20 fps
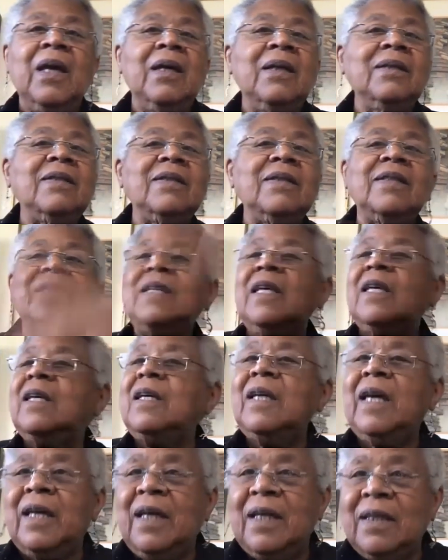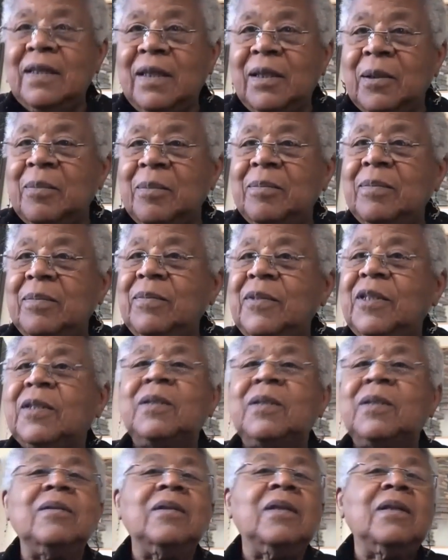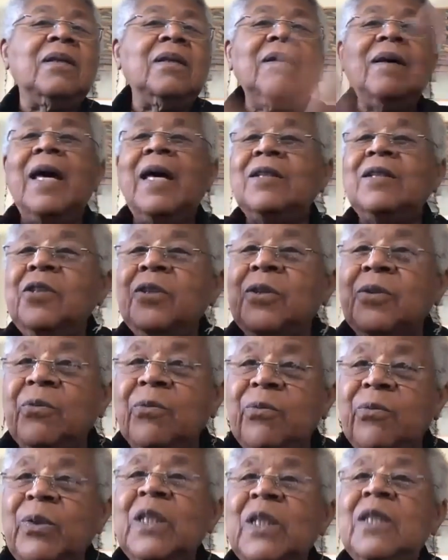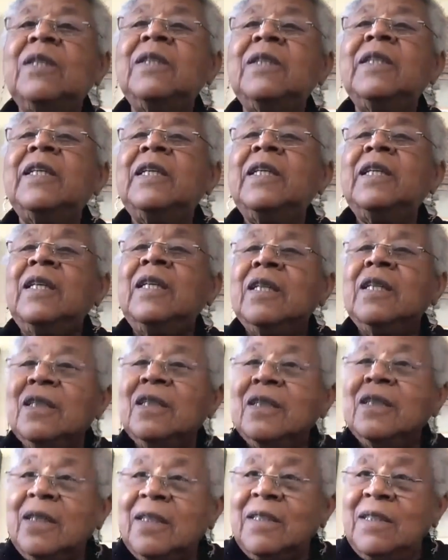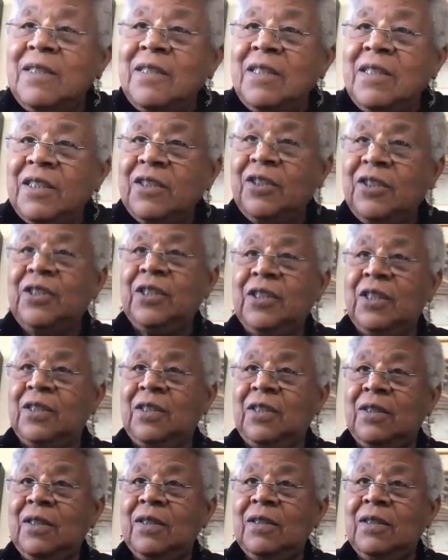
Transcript: and sing anthems and you're really conditioned.